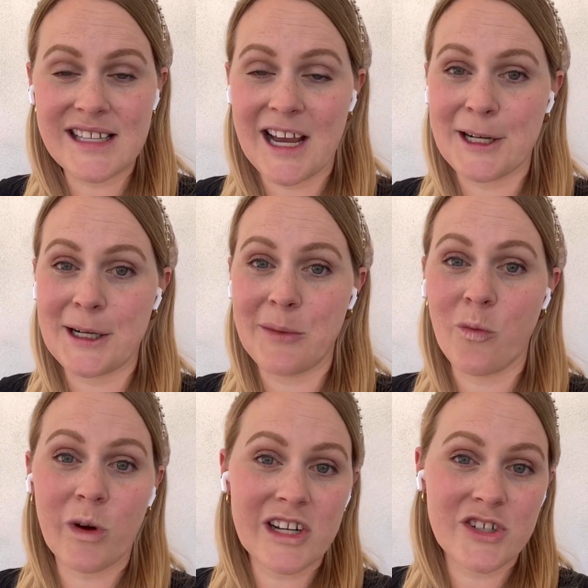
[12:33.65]

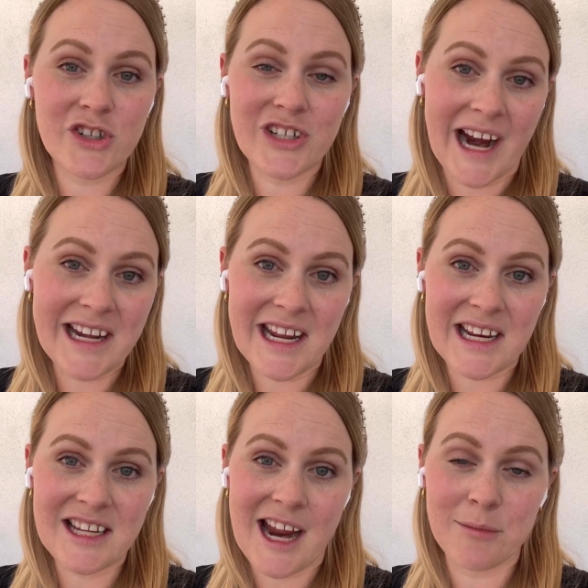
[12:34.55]
What does your
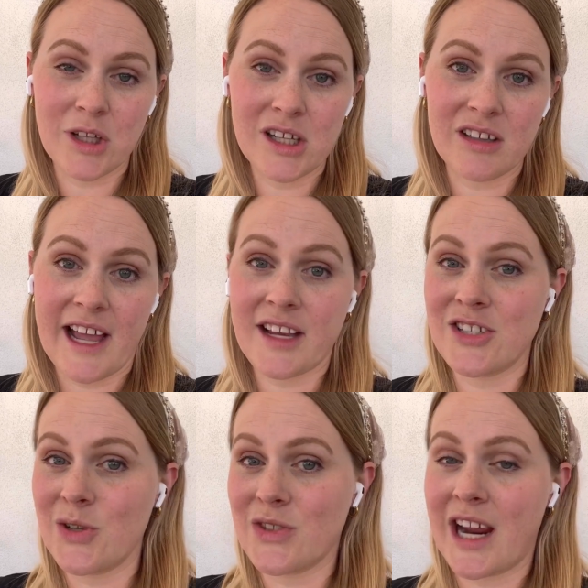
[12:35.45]
tidying time look like?
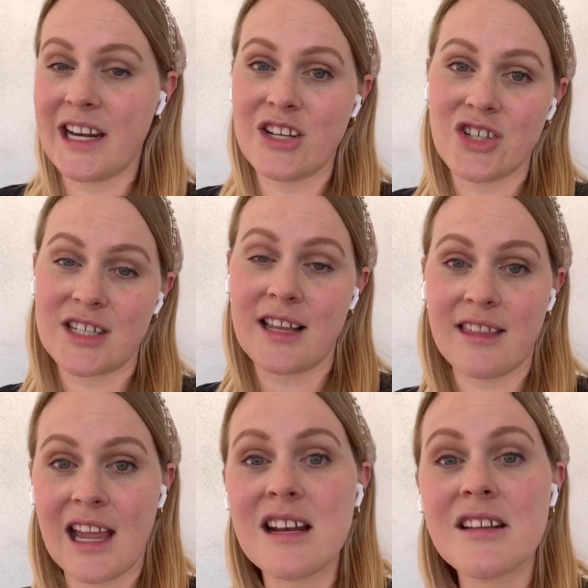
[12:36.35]
Do you tidy just at
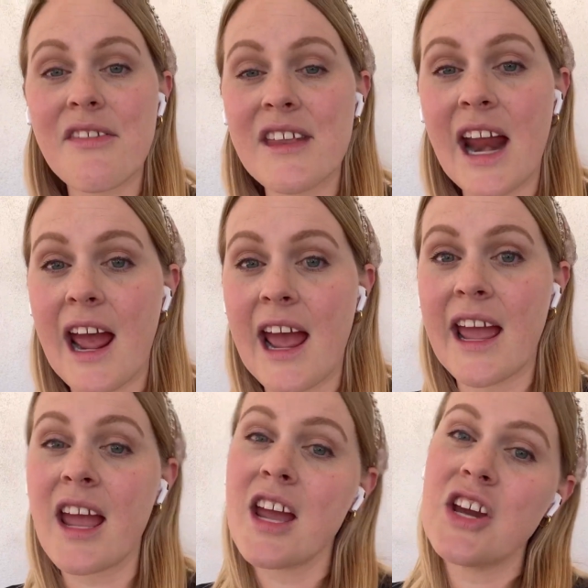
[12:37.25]
the end of the day?